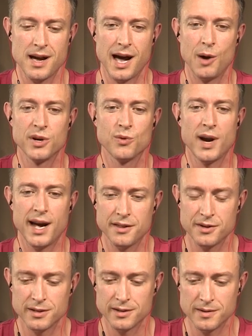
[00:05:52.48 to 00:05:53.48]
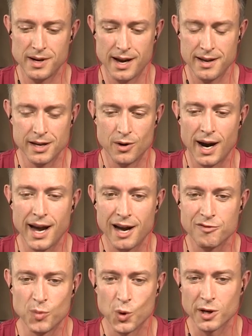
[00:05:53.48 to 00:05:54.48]
I would rather, you know, I
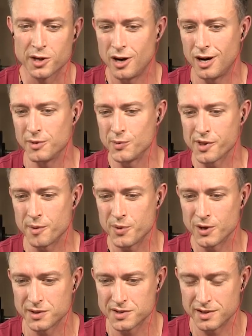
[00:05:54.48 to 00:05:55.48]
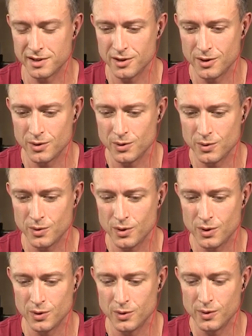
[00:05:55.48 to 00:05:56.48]
have more in common with a person
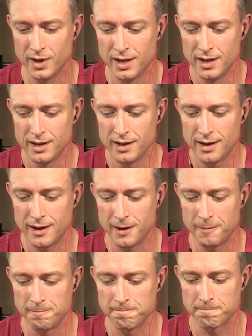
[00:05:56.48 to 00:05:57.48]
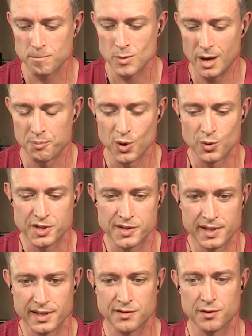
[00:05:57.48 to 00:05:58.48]
who
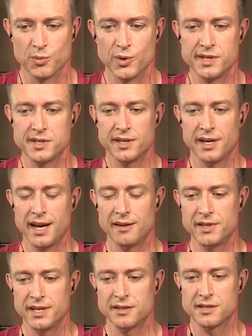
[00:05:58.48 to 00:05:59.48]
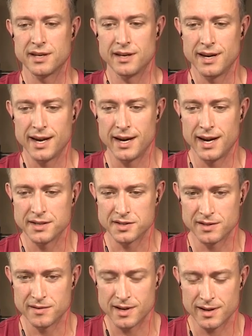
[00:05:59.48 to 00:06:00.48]
approaches things from reason and evidence and
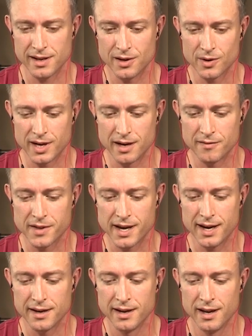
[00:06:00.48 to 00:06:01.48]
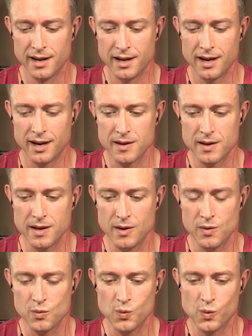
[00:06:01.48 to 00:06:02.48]
has, you know, kind of that,
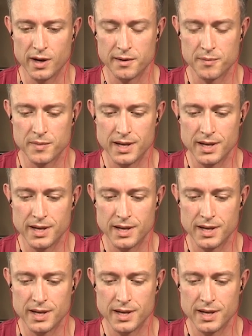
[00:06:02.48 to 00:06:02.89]
what,